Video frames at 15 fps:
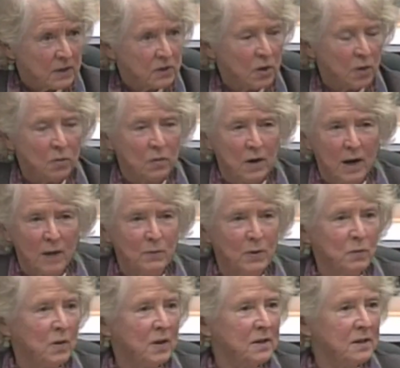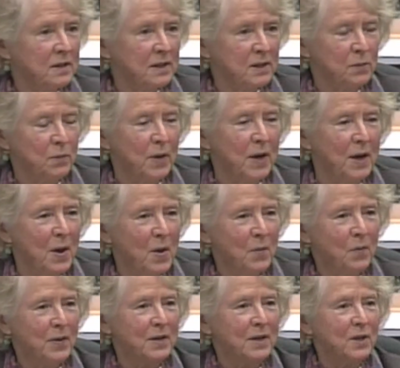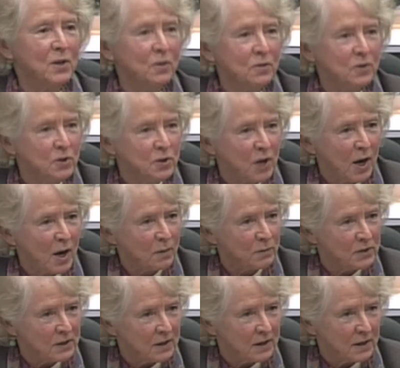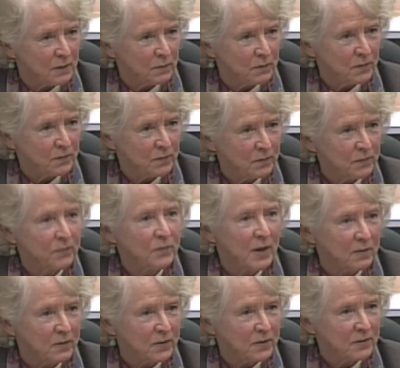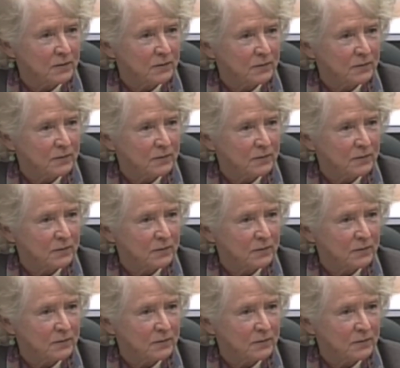So, what is this but a huge jobs effort?